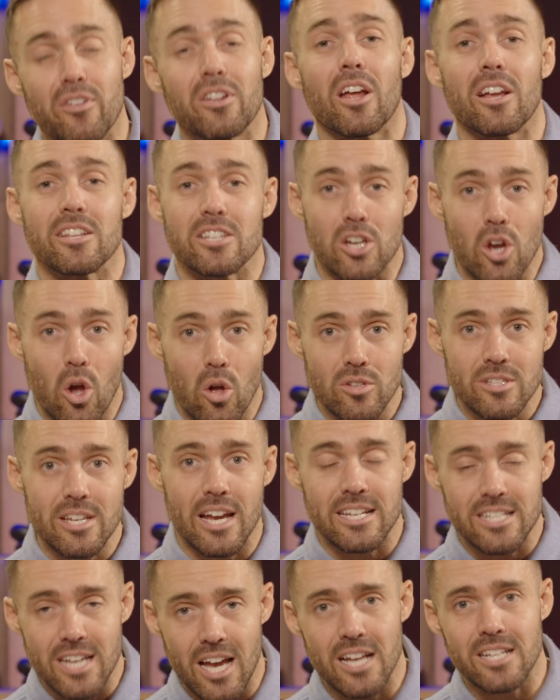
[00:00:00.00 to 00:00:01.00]
you'd like to
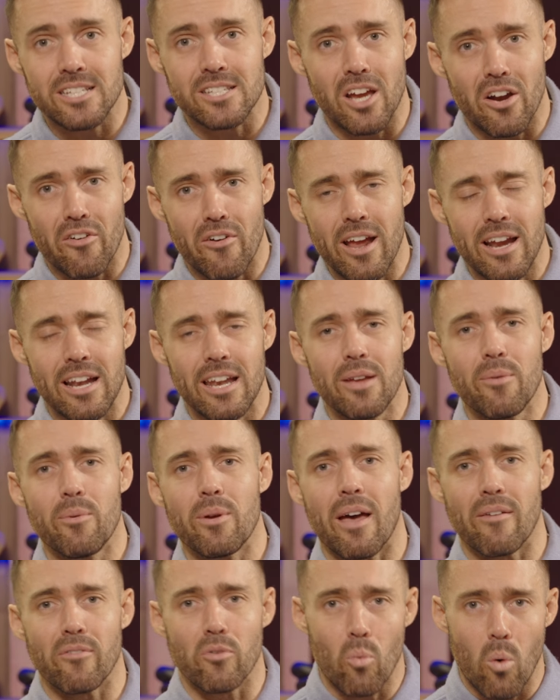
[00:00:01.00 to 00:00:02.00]
contact us directly, we
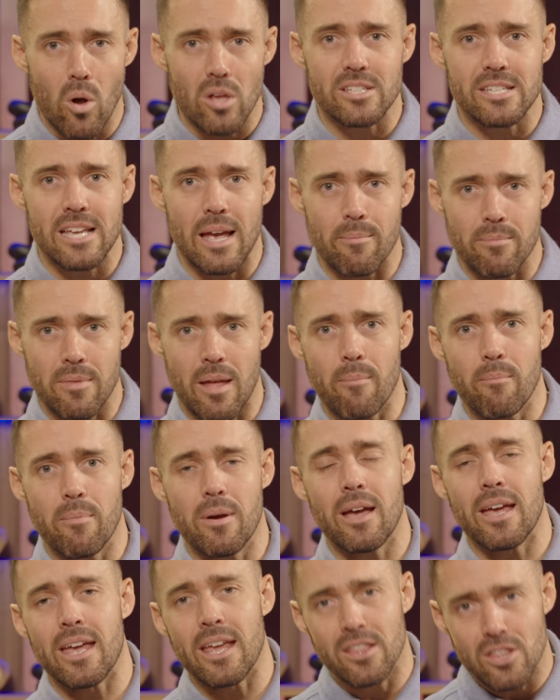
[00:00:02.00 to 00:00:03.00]
have a WhatsApp
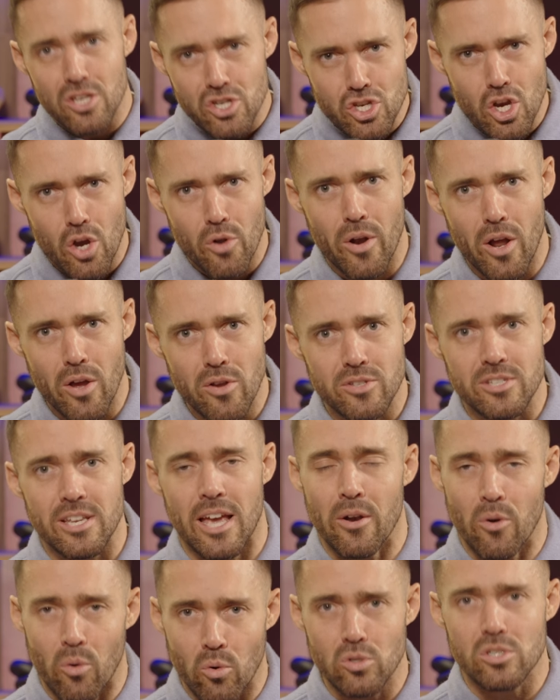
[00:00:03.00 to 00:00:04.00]
number in the show notes
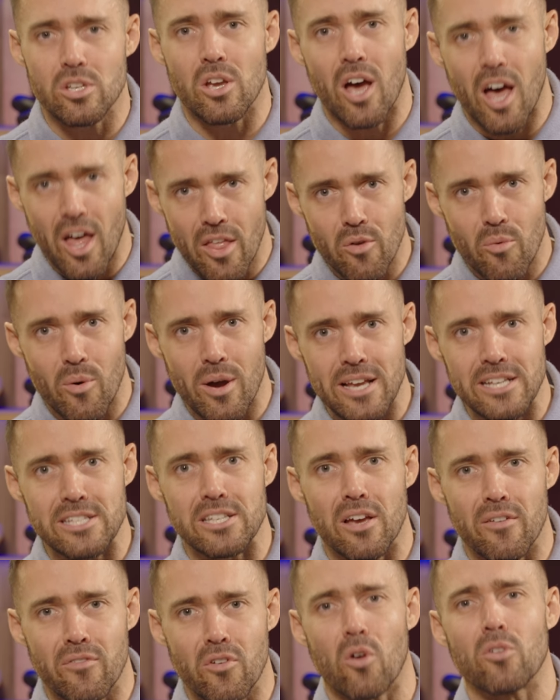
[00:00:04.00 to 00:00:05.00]
and also other ways
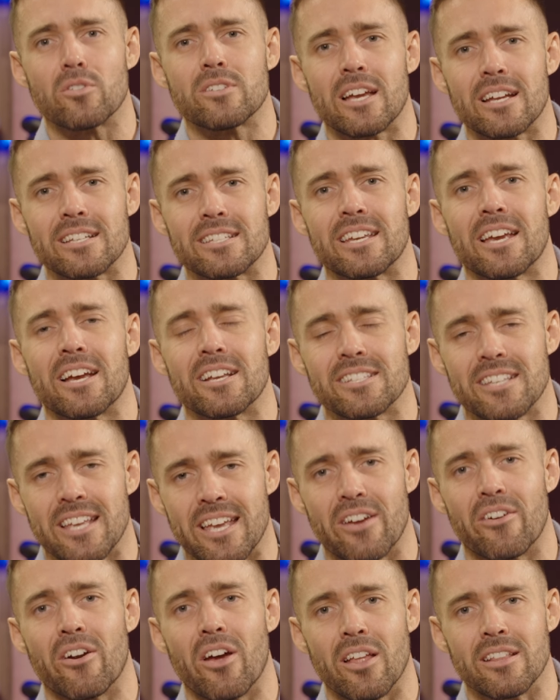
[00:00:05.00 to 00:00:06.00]
of contacting us
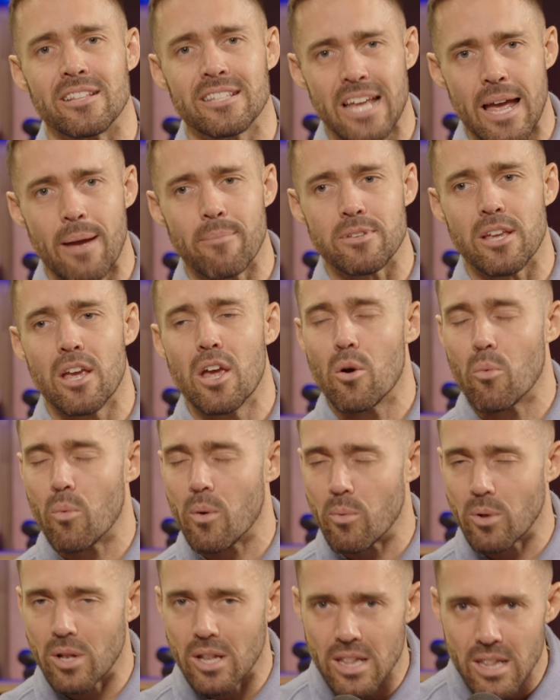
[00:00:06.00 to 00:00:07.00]
here at Untapped. We
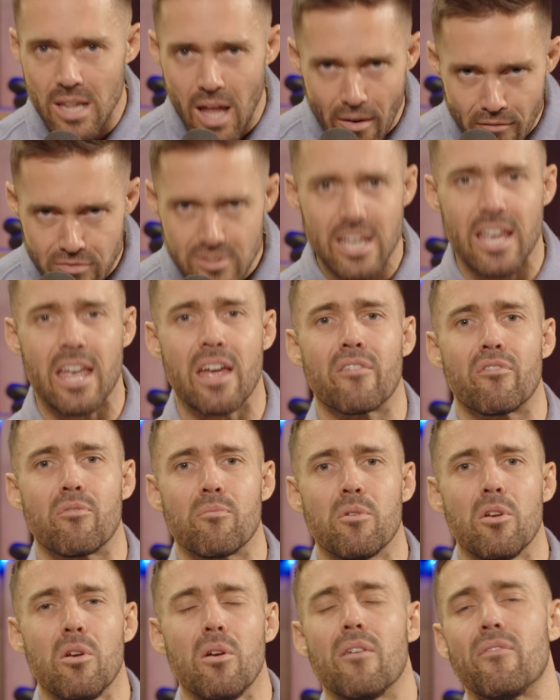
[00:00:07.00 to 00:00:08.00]
would love to hear from
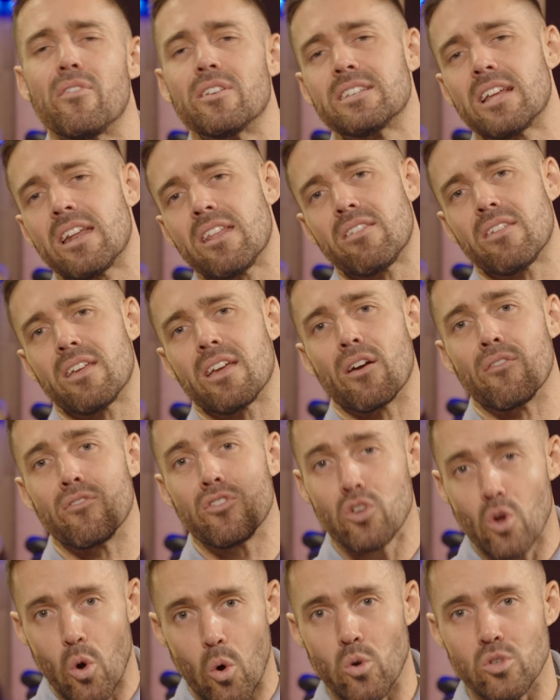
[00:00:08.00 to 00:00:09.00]
you. If there's anything of
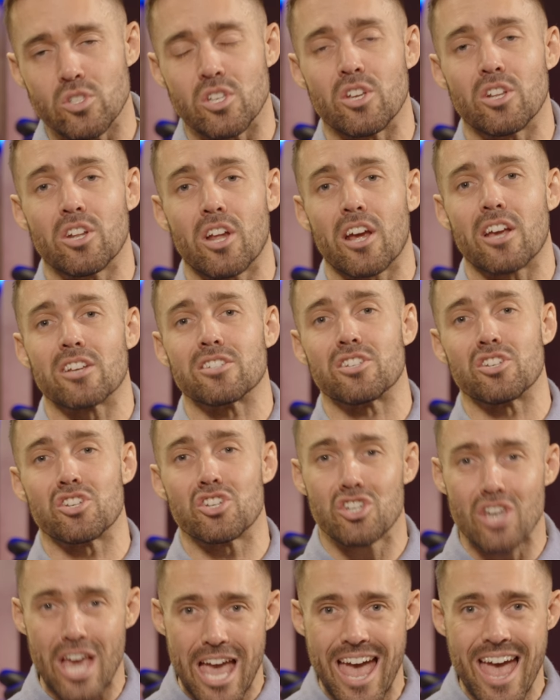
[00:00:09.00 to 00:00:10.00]
yours that you'd like us to
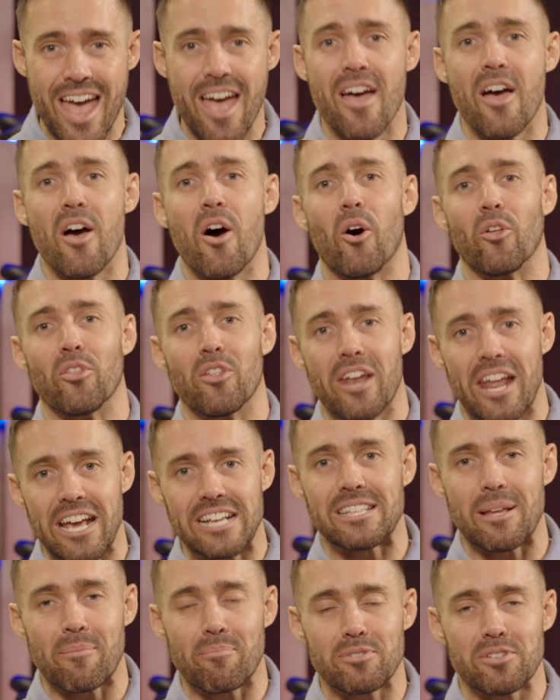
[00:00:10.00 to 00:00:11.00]
share on the
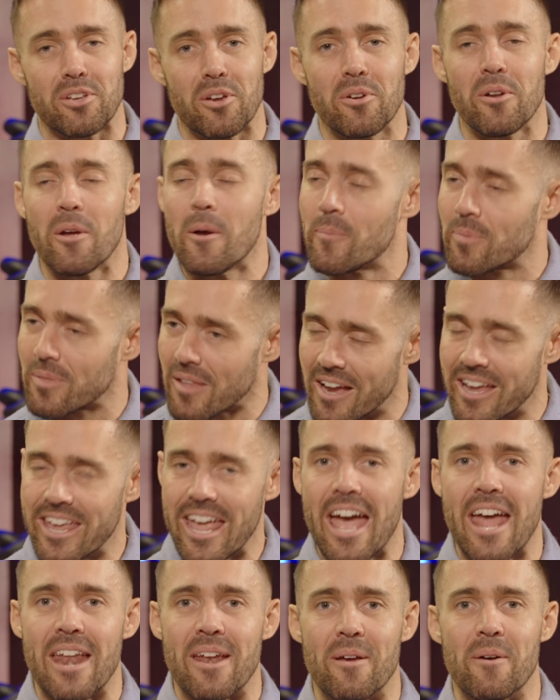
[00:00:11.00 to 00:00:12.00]
next episode,
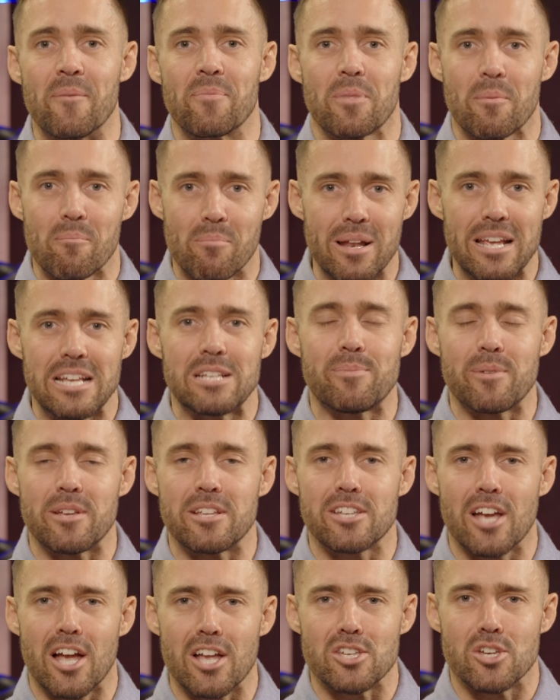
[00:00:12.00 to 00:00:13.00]
again, please be in
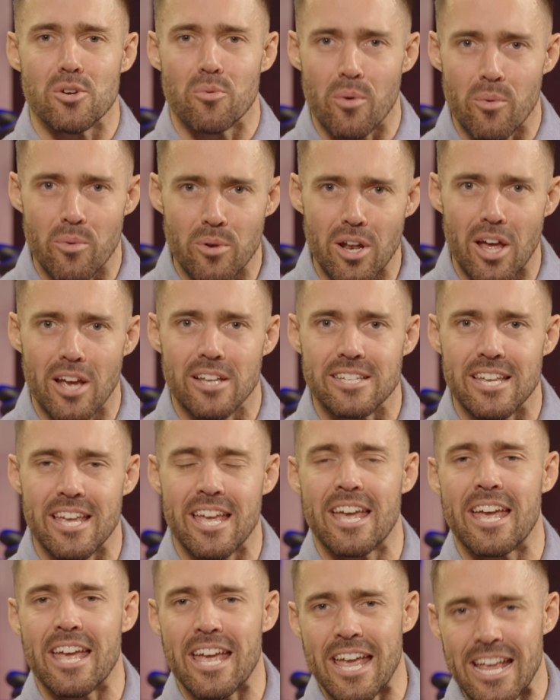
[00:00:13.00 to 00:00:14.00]
touch. We would like to
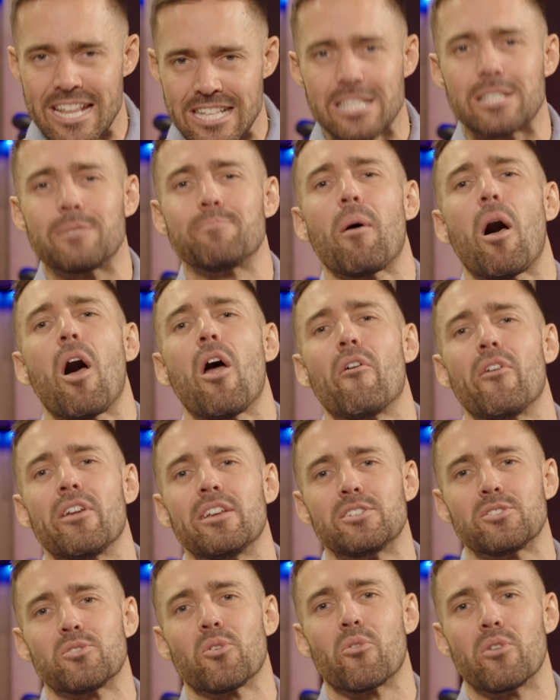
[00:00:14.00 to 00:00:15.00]
hear inspiring
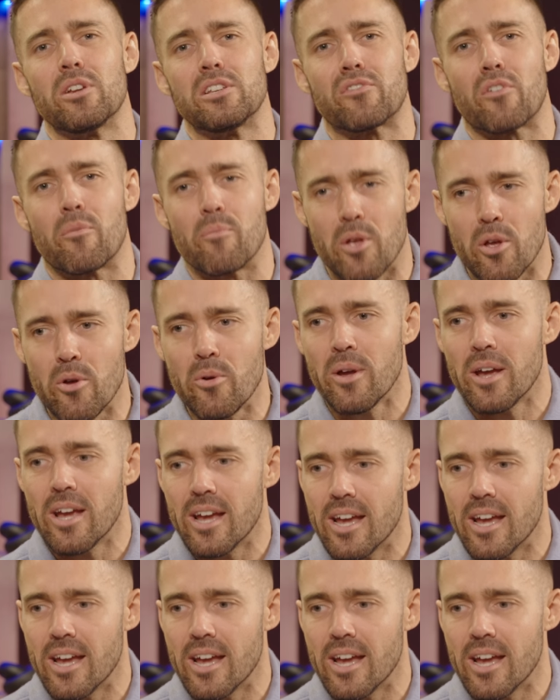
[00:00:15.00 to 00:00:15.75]
stories from you.